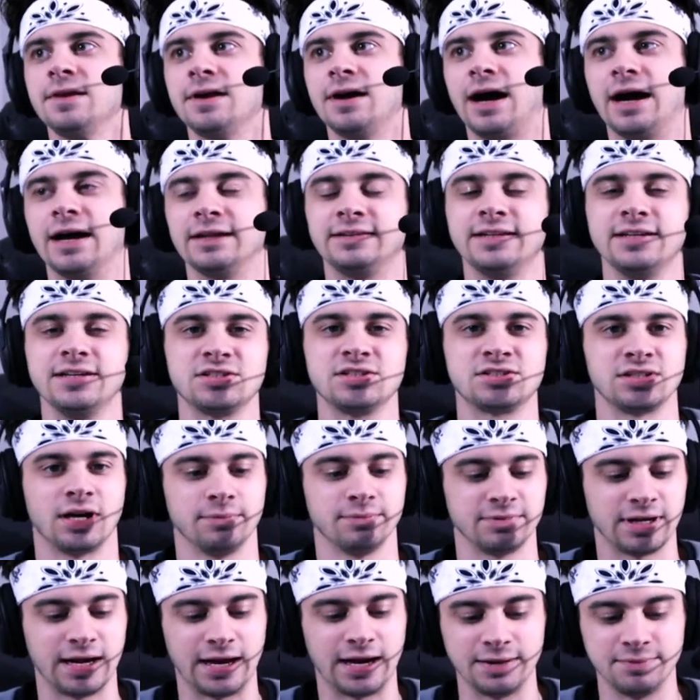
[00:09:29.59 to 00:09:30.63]
I think
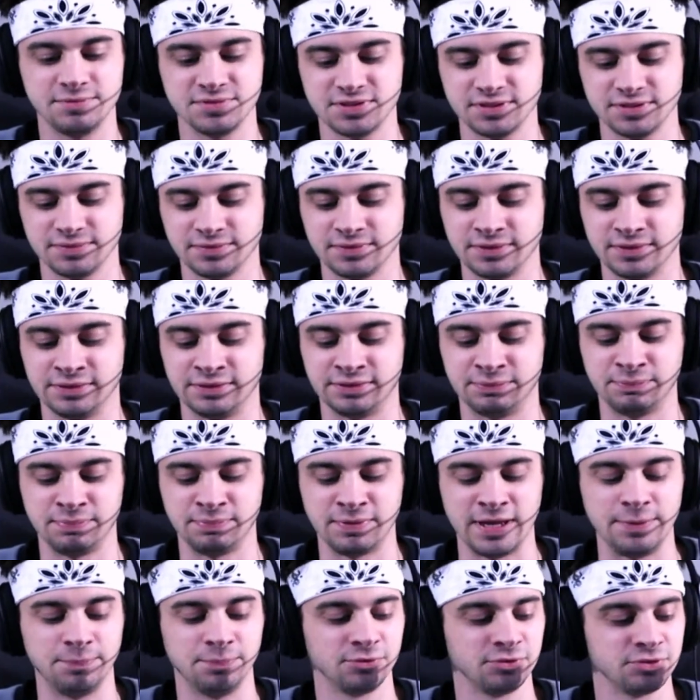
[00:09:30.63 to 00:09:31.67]
sometimes
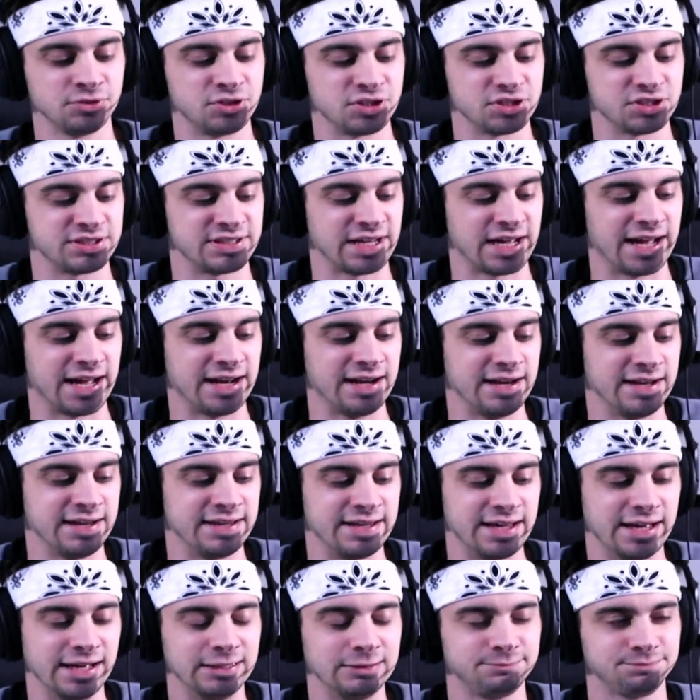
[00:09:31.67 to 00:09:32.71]
people just tend to
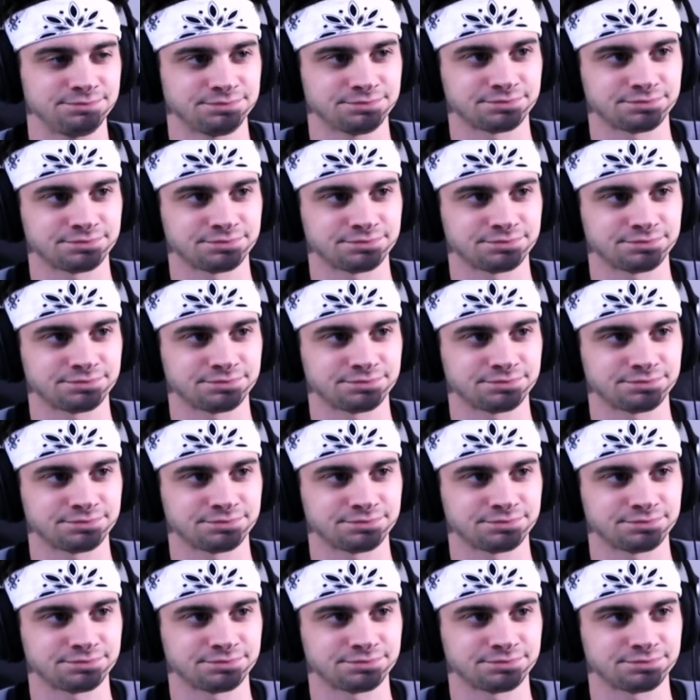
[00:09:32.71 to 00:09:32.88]
get